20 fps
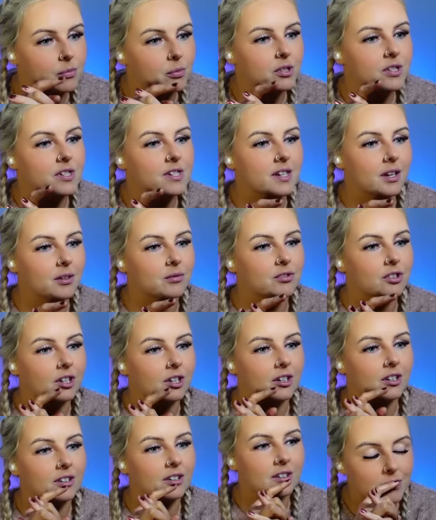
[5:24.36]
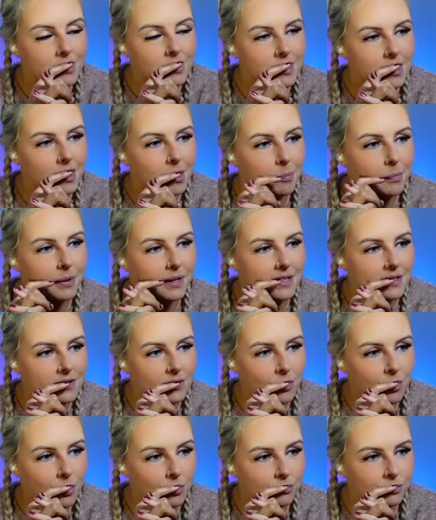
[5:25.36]
what's down there? What's that a pit
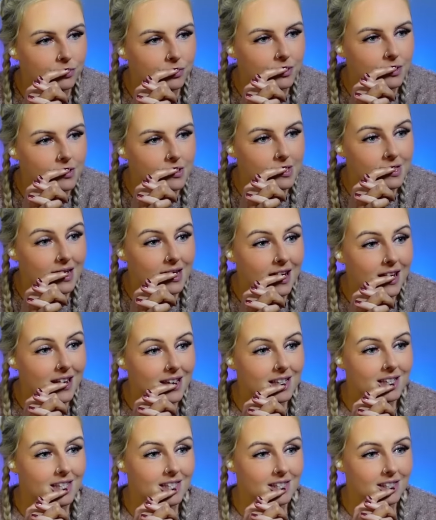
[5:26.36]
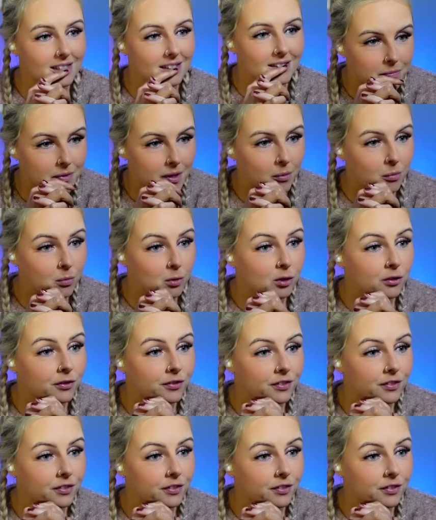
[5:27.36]
of? Snakes? That wolf